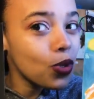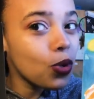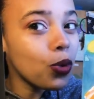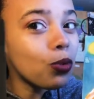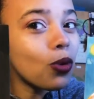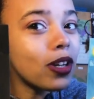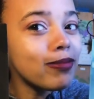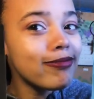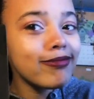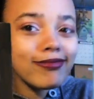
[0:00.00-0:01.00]
Group one
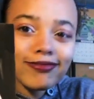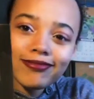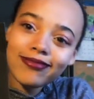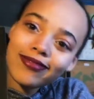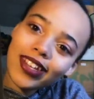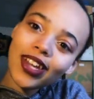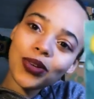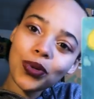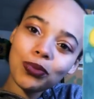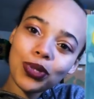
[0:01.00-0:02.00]
and
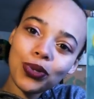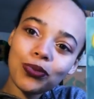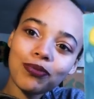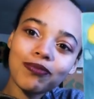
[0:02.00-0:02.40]
group two.